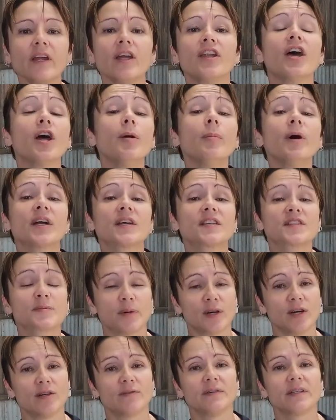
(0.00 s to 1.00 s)
No bike is
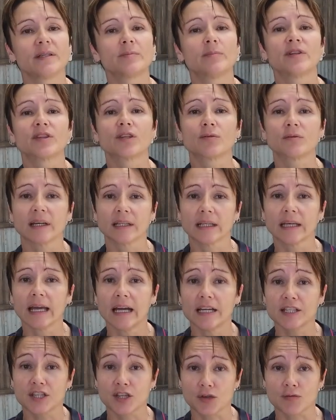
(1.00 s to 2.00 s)
perfect, but the Rally
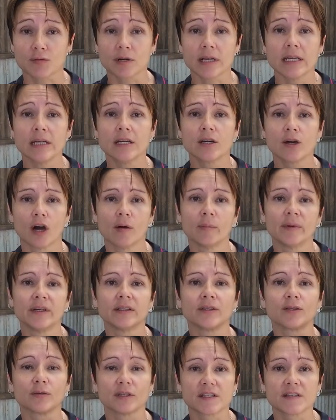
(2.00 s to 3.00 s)
has three
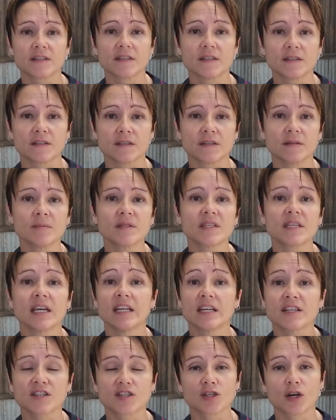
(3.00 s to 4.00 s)
common criticisms
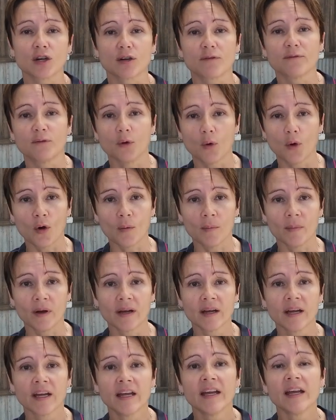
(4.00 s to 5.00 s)
in its stock form:
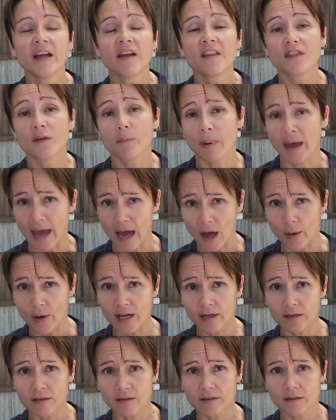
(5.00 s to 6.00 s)
the
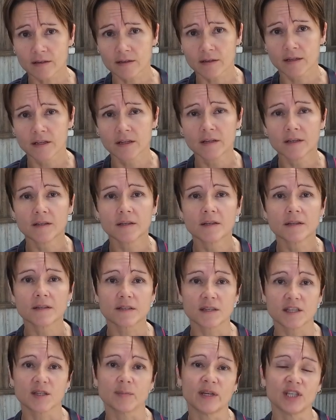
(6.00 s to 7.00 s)
power,
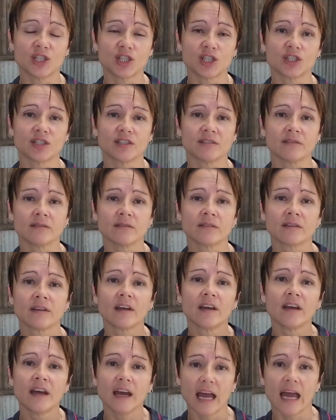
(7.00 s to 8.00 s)
suspension
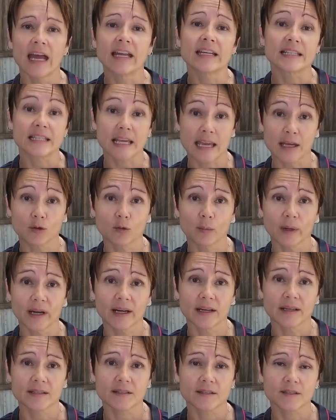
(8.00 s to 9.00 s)
and its
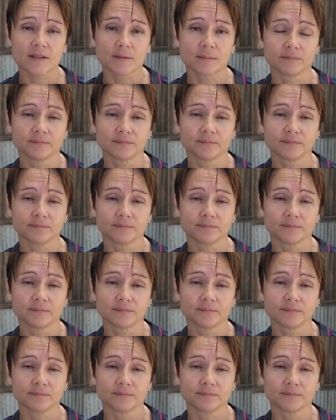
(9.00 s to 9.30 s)
handlebars.